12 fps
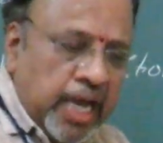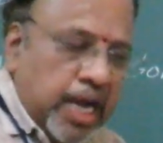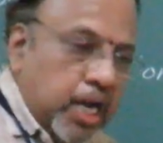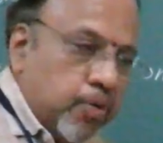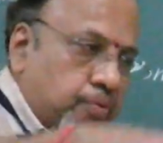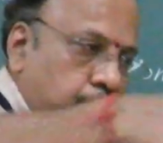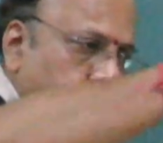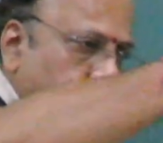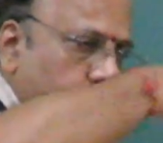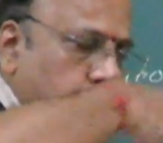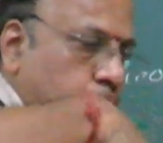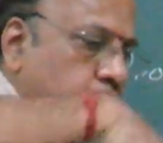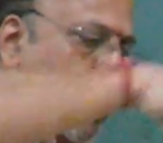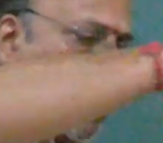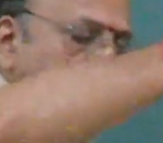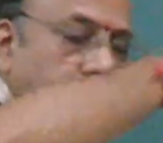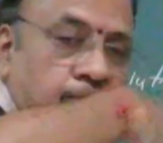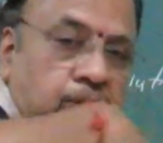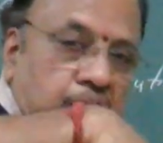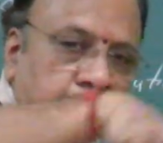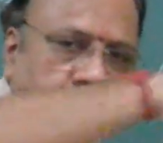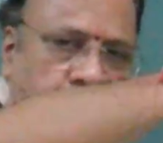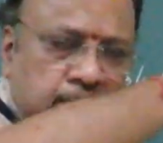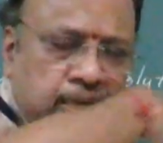and if we rotate the
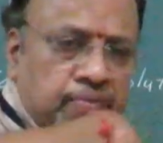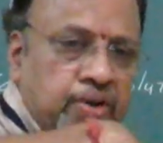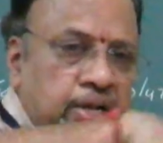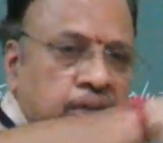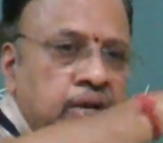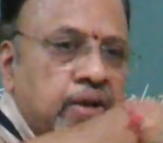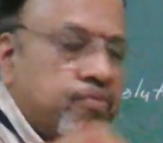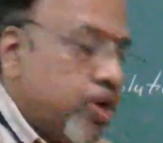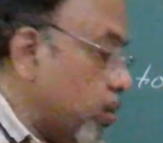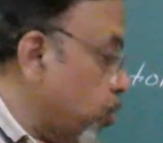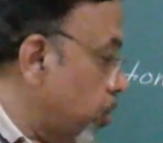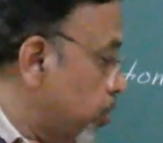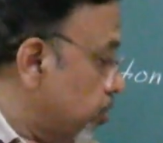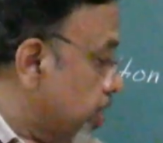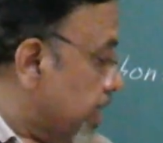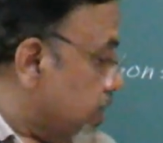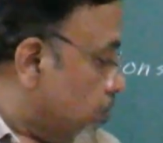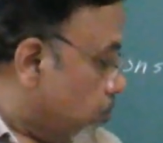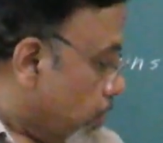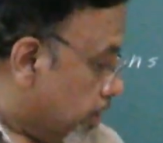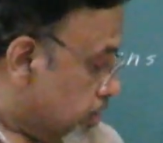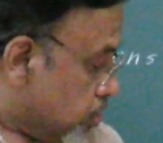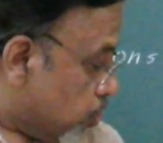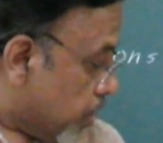other one, we are going to get what
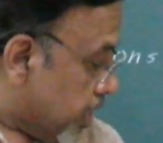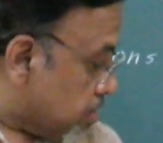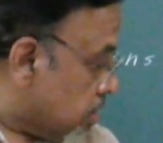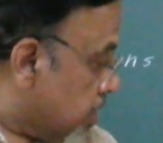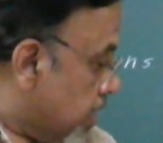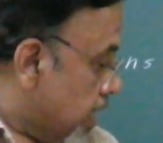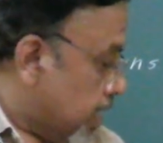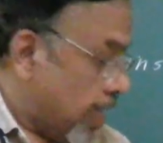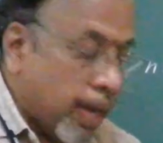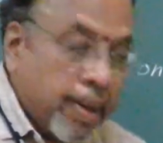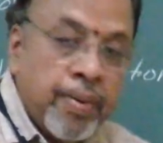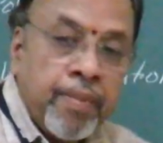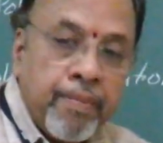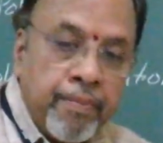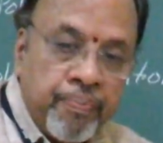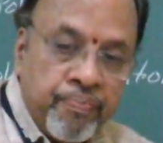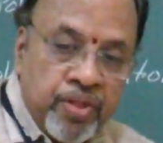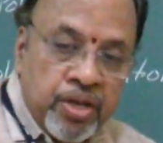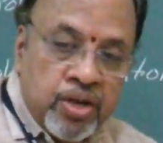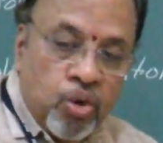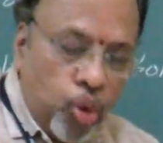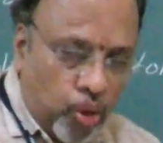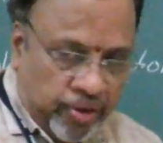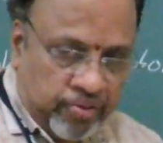is known as a
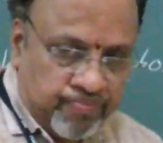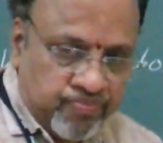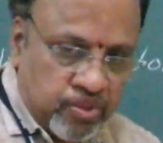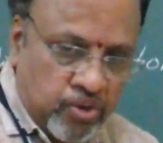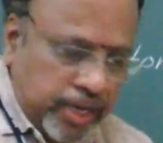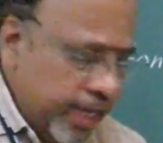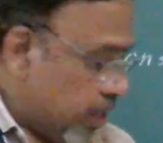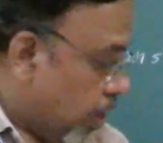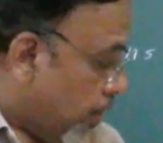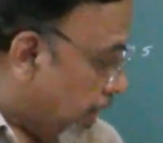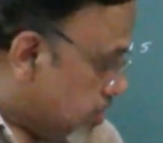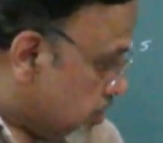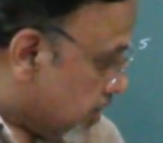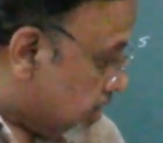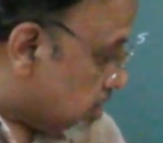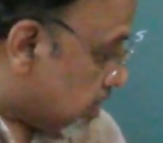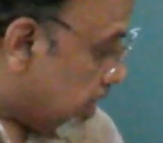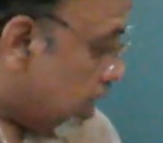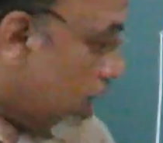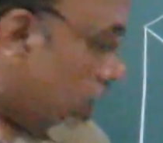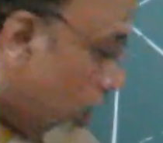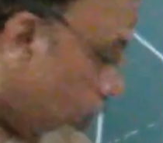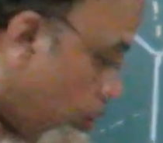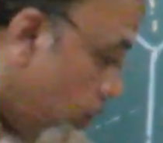cone. Okay. Now as you can
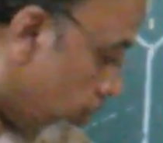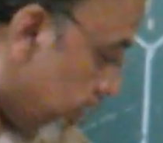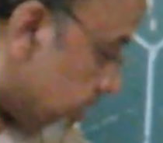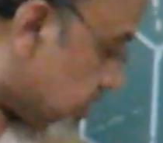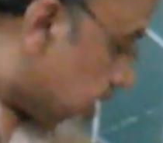see, a cone has